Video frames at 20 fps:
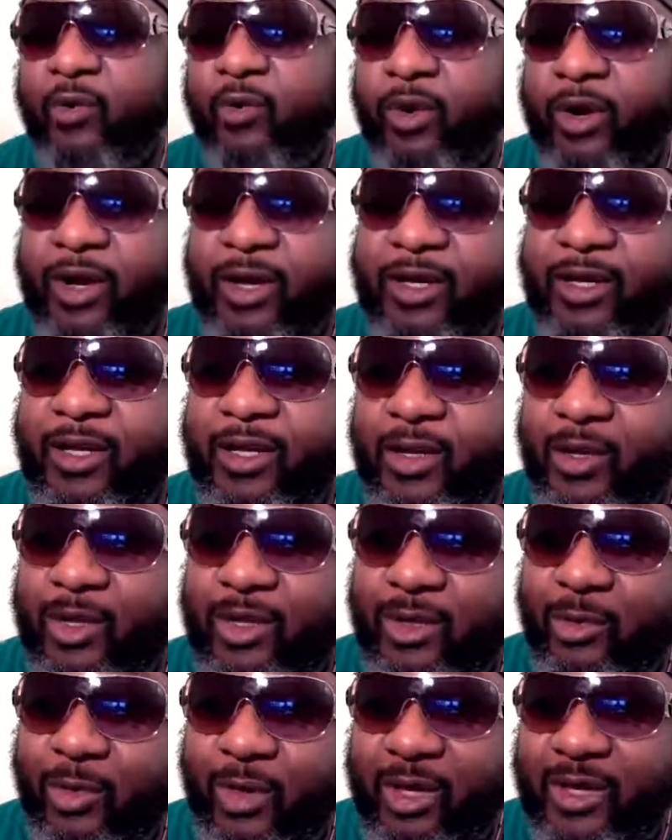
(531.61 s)
We're
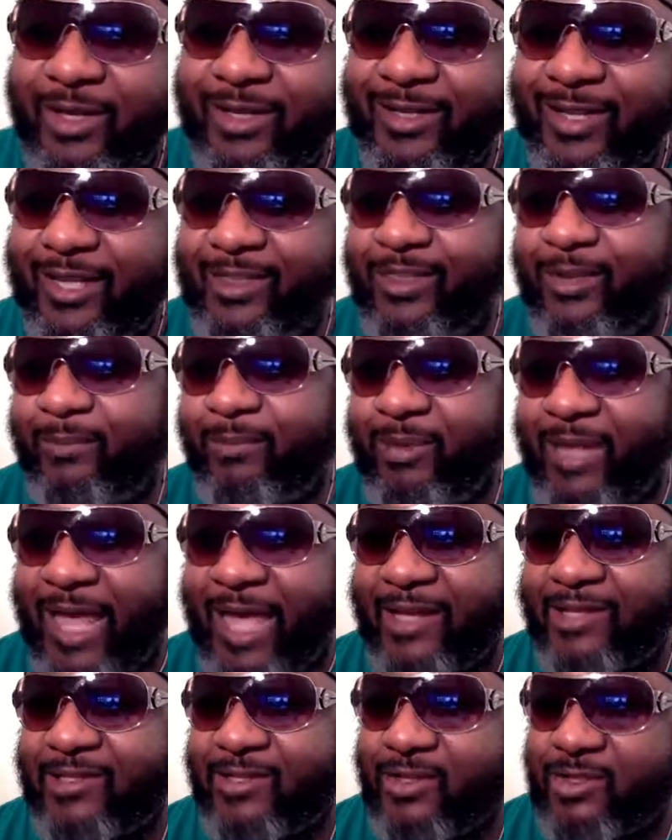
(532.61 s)
gonna let the
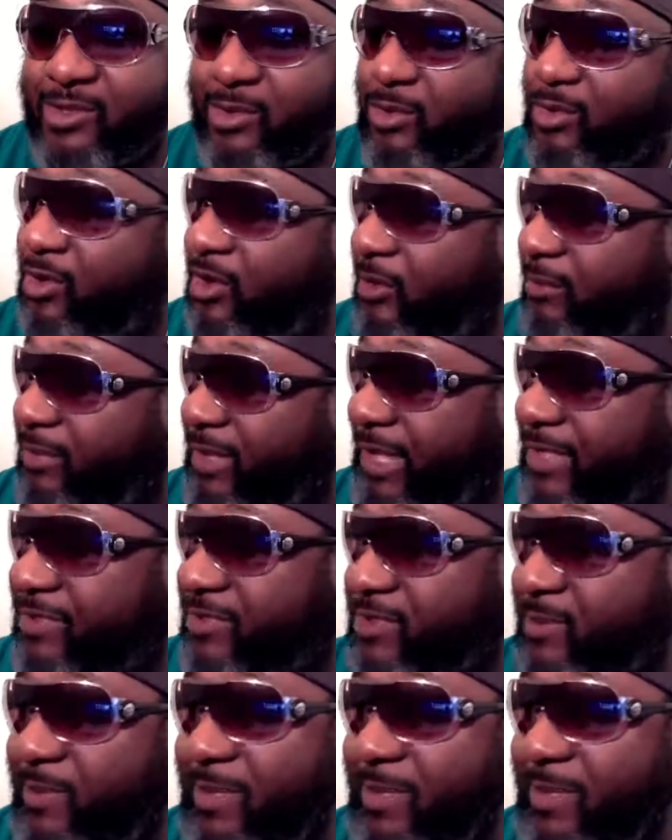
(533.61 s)
blacks, the so-called blacks,